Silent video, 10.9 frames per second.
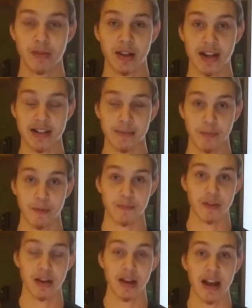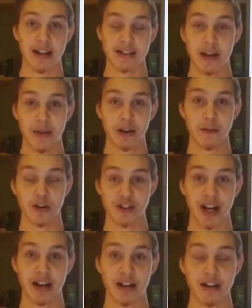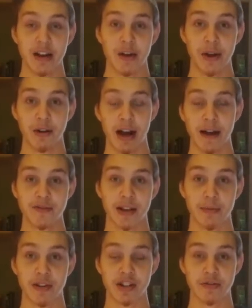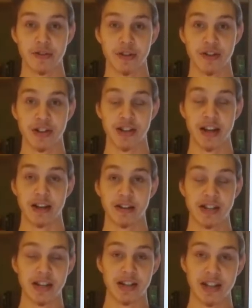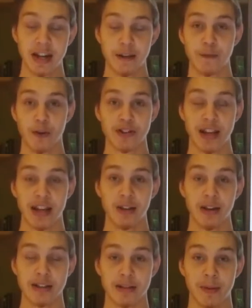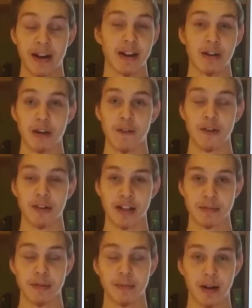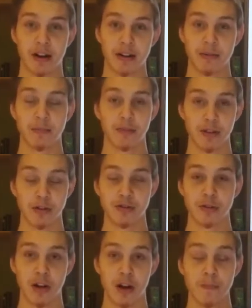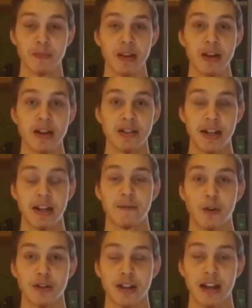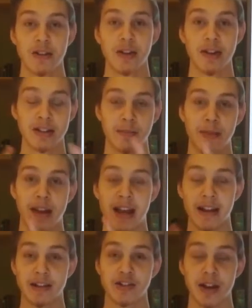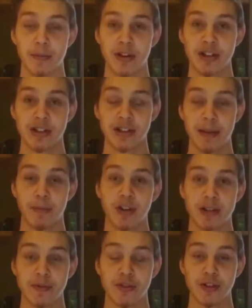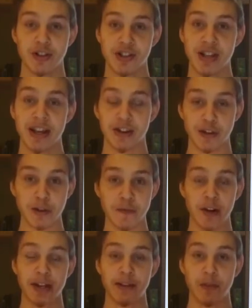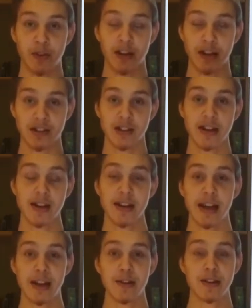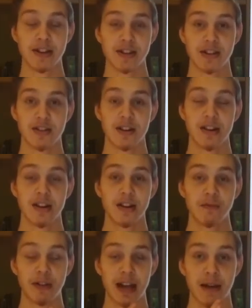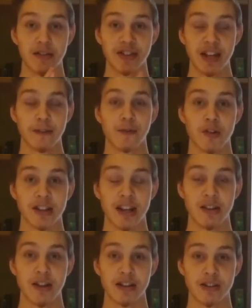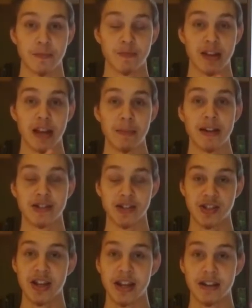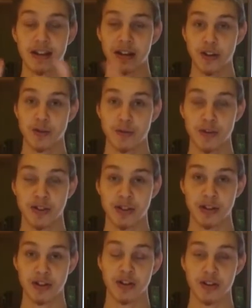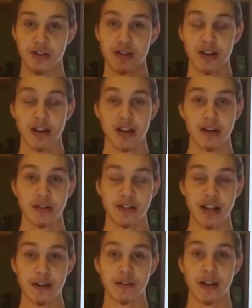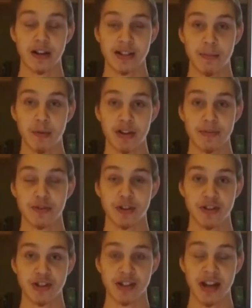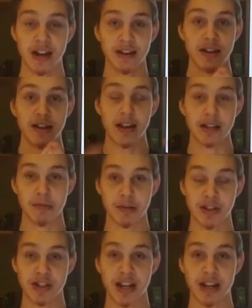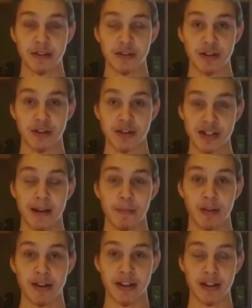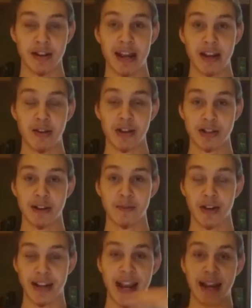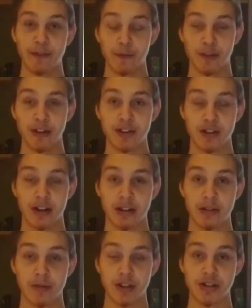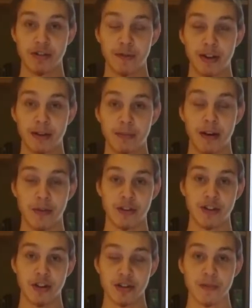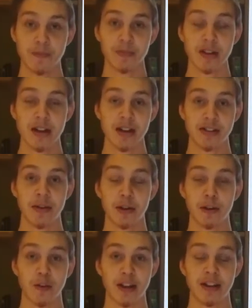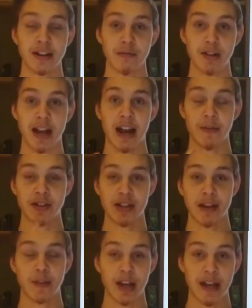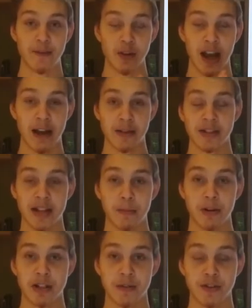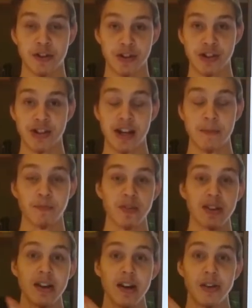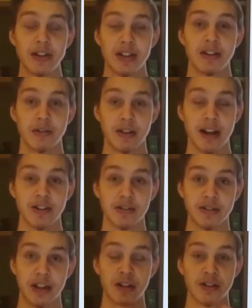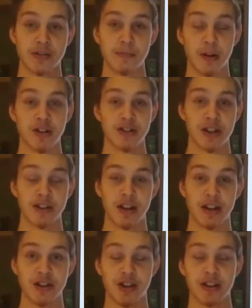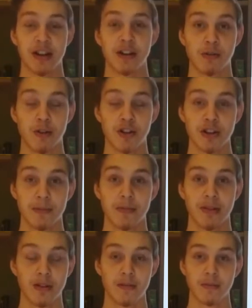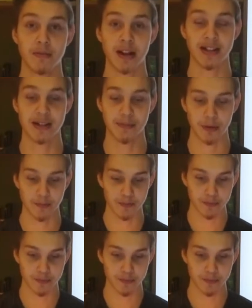That simple. And same thing over in China. They don't have separation of church and state. See, state enforced atheism, I could go off on this, but I'm not going to go too long. State enforced atheism and separation of church and state are two very different things. Atheists, when you have state enforced atheism, it means the state controls the church state uh, separation of church and state is where the state and the church are separate, and the atheist government can't infringe on the religious freedom of the church. Same thing over in India. When you have this, if you if you had the separation of church and state, these Hindu nationalists they couldn't just barge in and shut down your worship. That's simple.